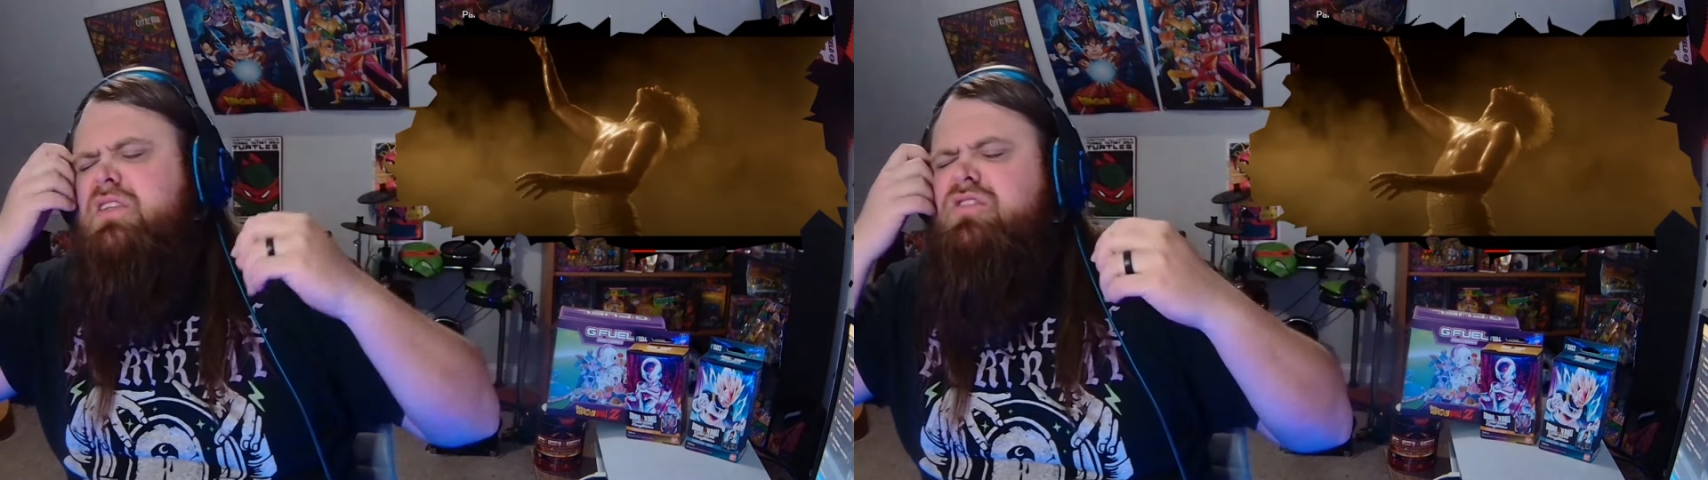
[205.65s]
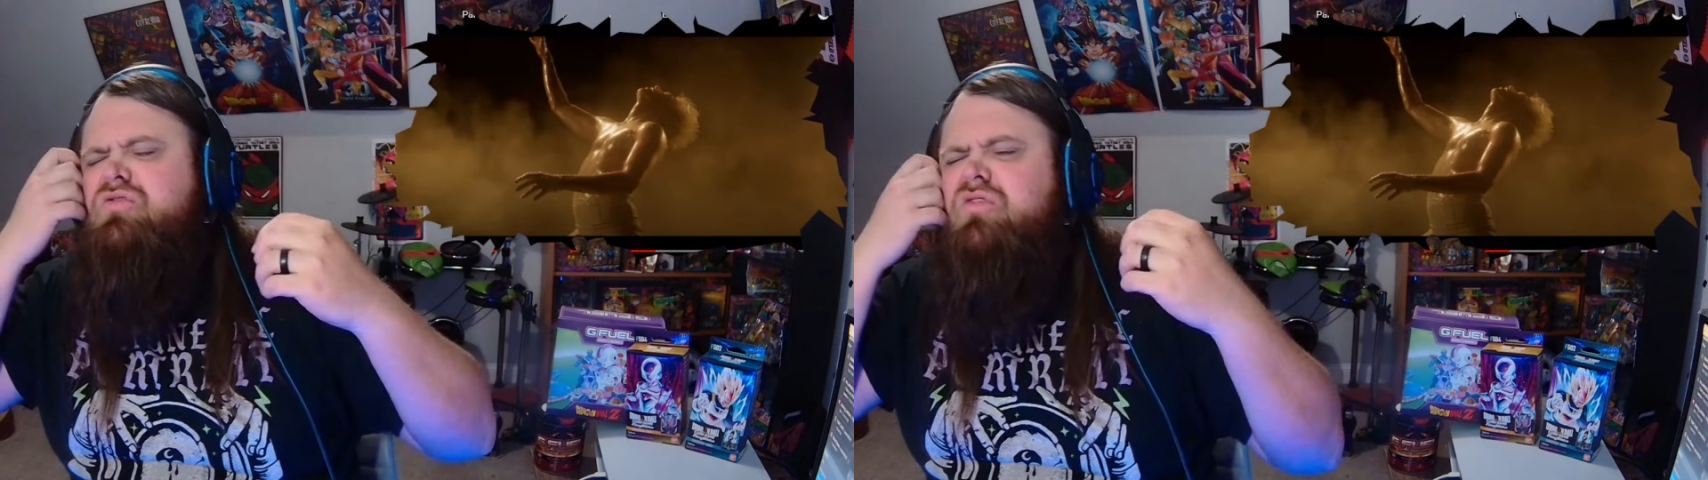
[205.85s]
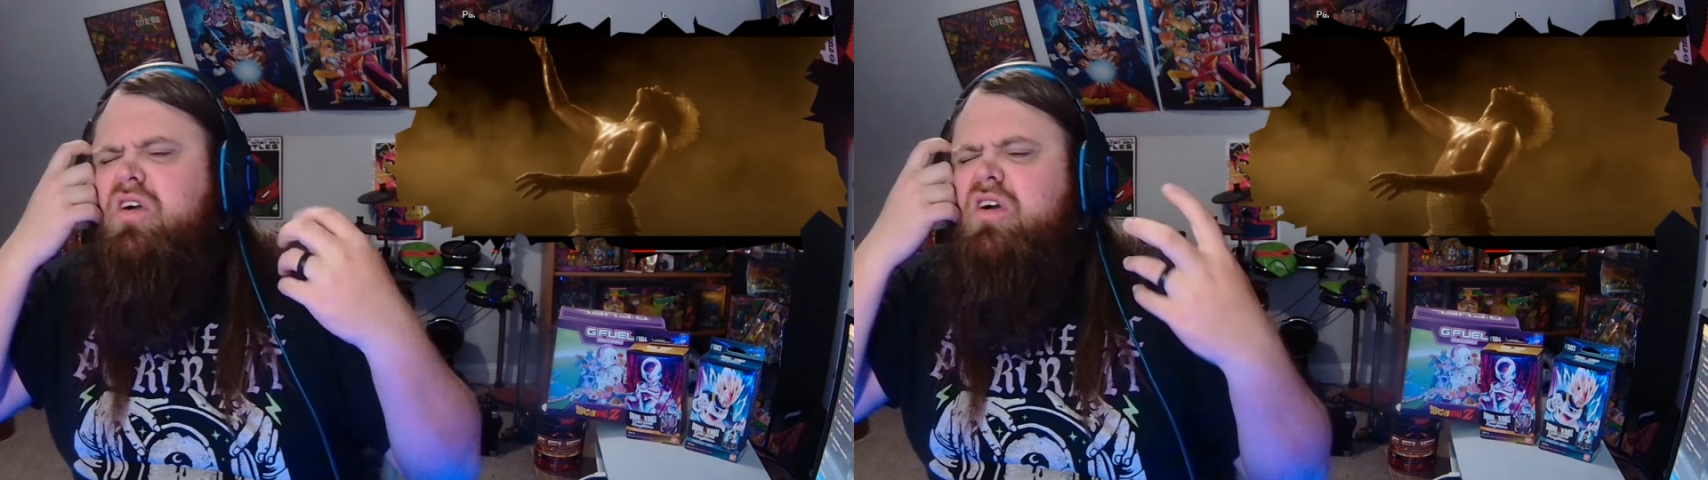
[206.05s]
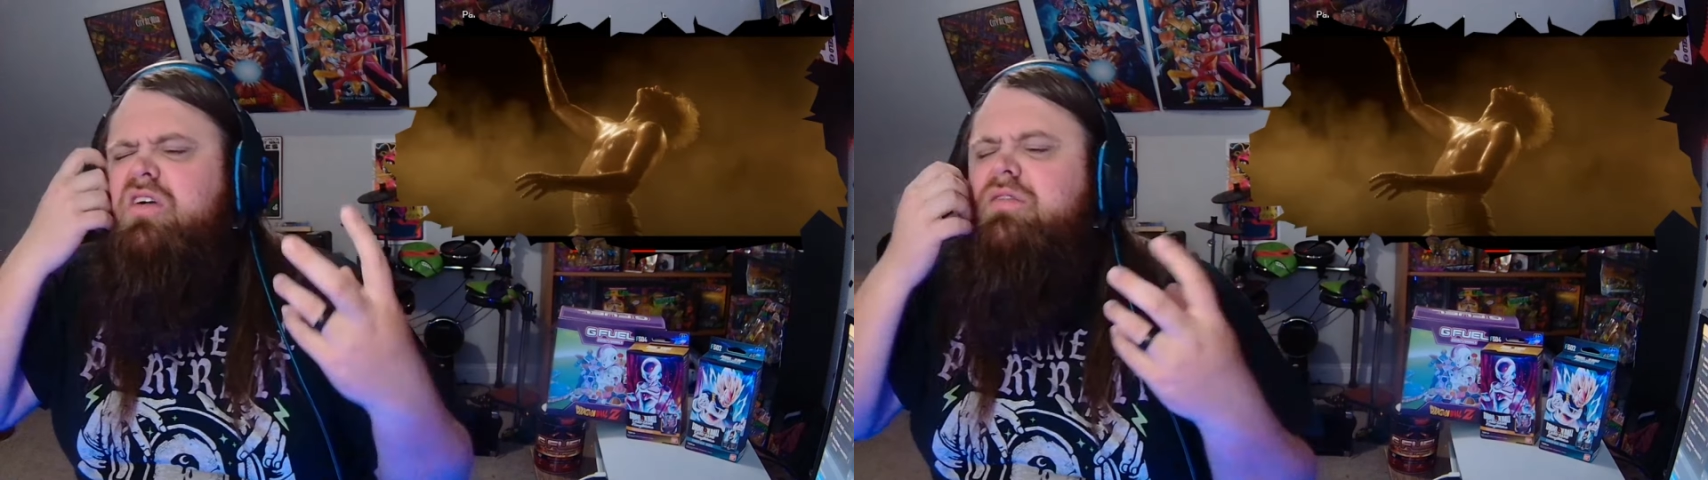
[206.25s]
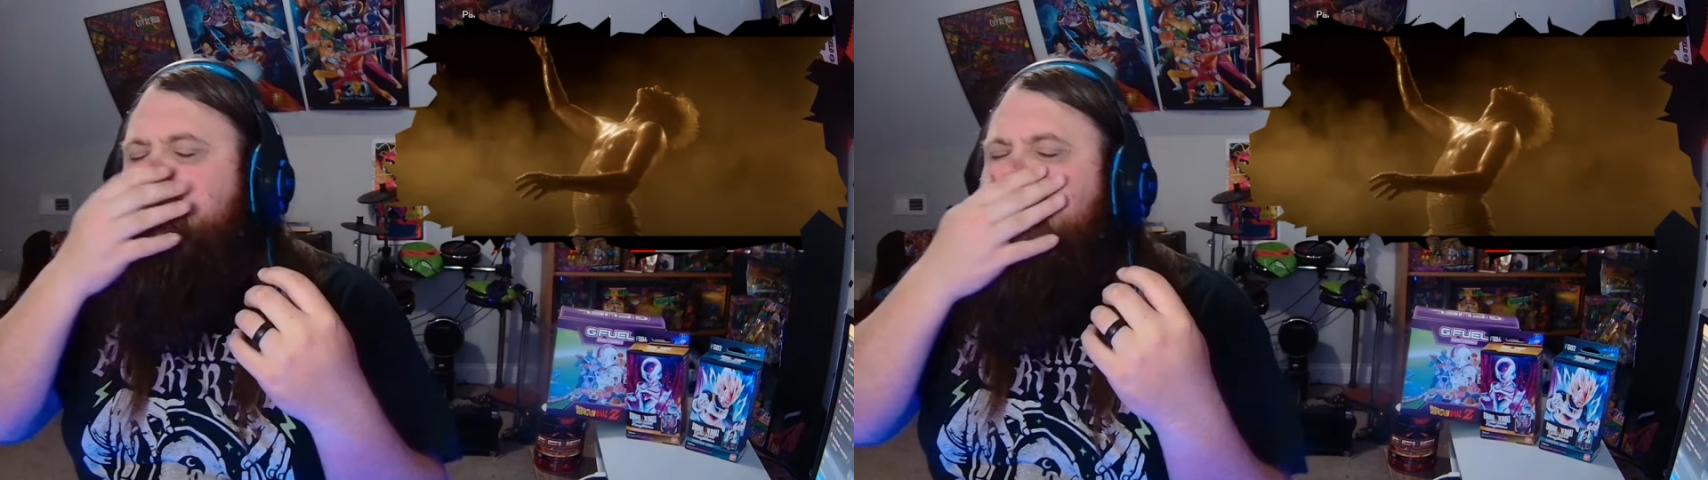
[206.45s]
the
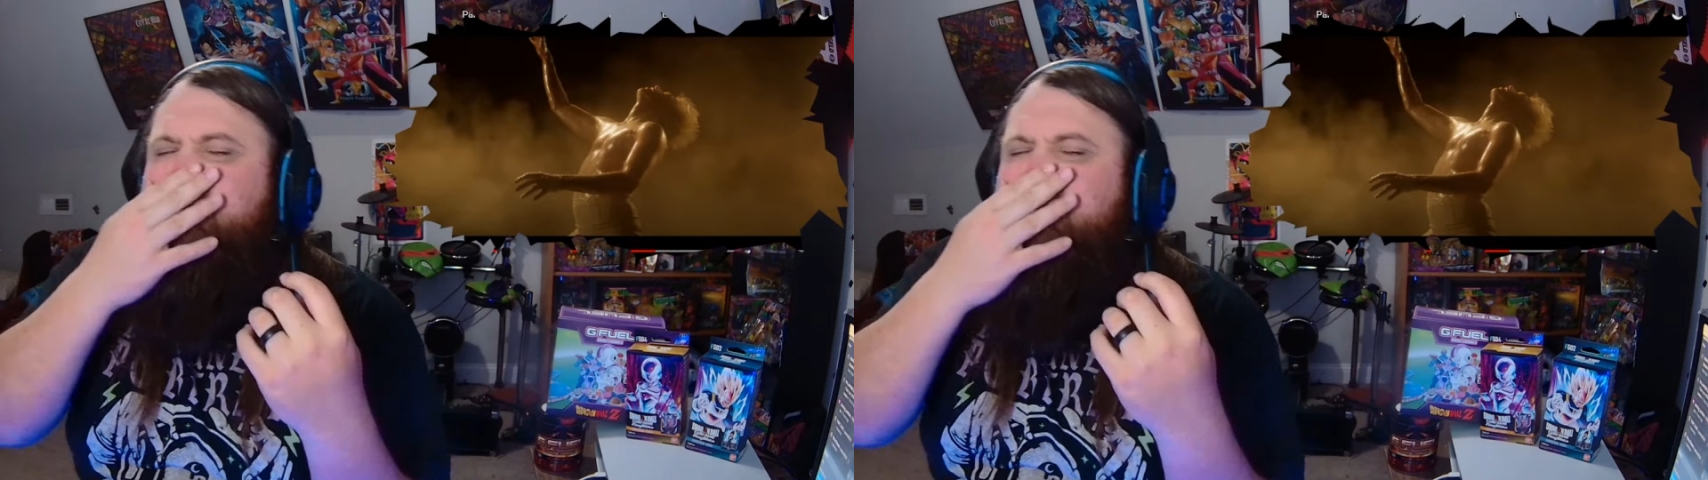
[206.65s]
drums,